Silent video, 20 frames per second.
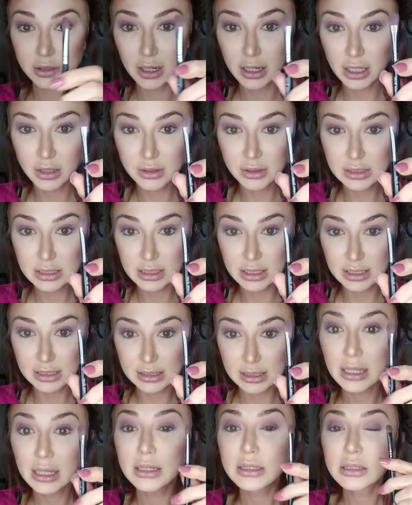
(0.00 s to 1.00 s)
So I use
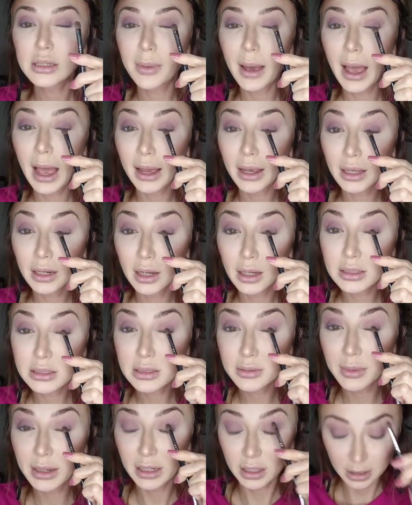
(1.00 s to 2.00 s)
this end to pack it
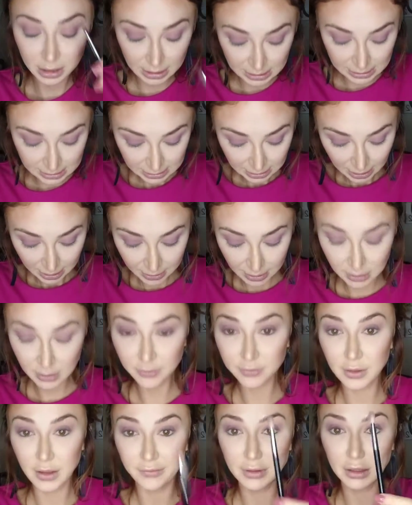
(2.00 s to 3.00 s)
onto my crease, and then
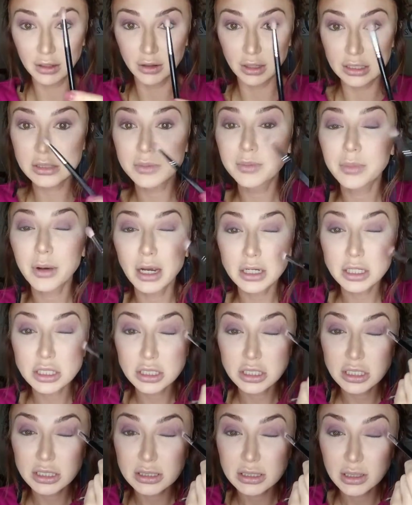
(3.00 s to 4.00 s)
the fluffy crease
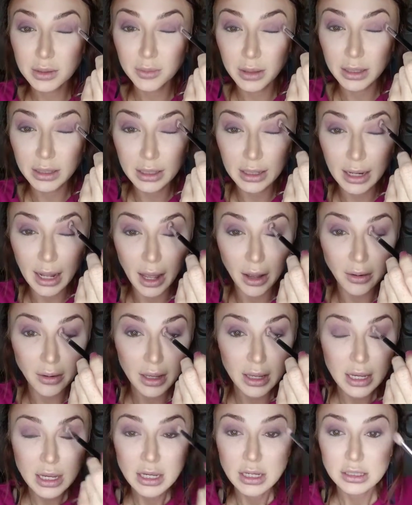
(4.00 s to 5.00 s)
brush just to blend it
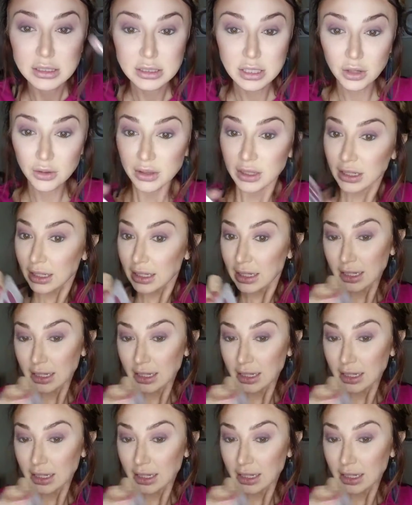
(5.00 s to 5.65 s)
out. So the